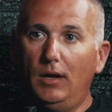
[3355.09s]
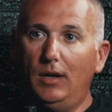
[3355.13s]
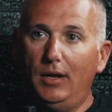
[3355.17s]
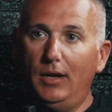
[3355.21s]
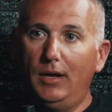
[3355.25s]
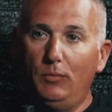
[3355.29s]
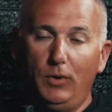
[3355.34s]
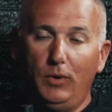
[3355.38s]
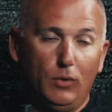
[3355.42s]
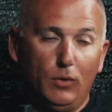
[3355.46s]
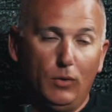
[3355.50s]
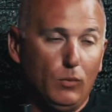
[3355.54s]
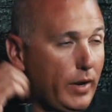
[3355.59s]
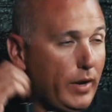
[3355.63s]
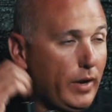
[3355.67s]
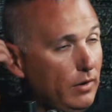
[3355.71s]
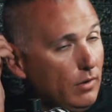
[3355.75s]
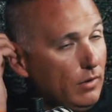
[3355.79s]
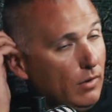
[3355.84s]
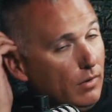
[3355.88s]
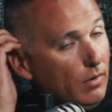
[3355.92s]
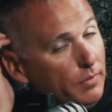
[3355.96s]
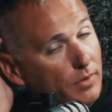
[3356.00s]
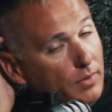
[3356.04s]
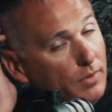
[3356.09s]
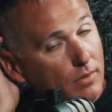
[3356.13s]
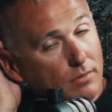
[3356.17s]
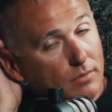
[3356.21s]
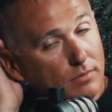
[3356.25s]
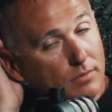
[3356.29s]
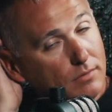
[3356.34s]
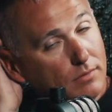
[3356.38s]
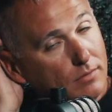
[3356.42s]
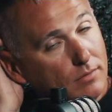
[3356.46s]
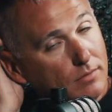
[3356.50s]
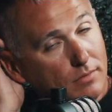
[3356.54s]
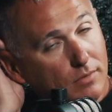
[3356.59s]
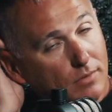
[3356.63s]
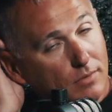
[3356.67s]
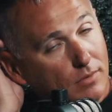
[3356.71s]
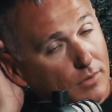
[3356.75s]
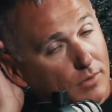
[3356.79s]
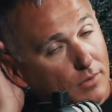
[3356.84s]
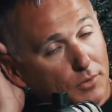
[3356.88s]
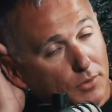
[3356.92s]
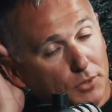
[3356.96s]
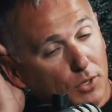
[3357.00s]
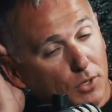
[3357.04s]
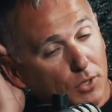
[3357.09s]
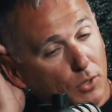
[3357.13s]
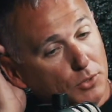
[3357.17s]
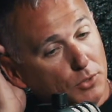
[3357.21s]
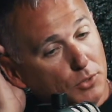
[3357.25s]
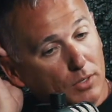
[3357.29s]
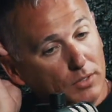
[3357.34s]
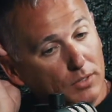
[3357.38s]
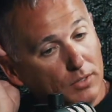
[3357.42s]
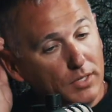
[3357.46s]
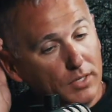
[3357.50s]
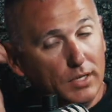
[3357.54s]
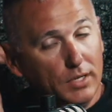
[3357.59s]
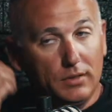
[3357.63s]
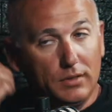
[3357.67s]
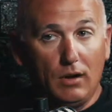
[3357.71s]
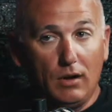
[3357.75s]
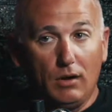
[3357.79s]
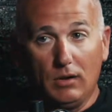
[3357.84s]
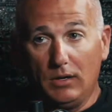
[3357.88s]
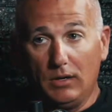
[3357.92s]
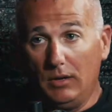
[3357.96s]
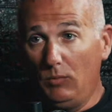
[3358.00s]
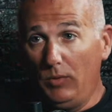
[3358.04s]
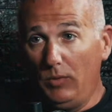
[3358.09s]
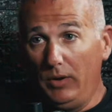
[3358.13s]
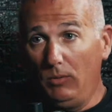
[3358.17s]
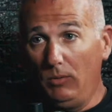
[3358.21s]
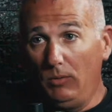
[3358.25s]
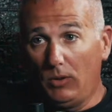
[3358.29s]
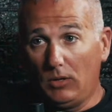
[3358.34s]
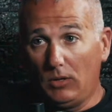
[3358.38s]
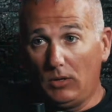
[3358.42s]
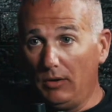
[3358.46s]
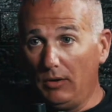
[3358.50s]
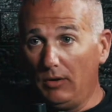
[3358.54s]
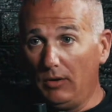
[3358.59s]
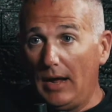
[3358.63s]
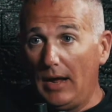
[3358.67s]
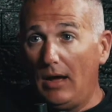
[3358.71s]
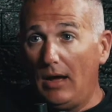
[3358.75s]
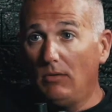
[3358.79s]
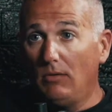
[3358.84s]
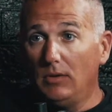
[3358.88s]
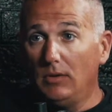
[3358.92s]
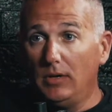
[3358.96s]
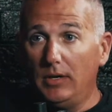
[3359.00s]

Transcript: And we were waiting on the tow truck to get there, and then we were clearing out,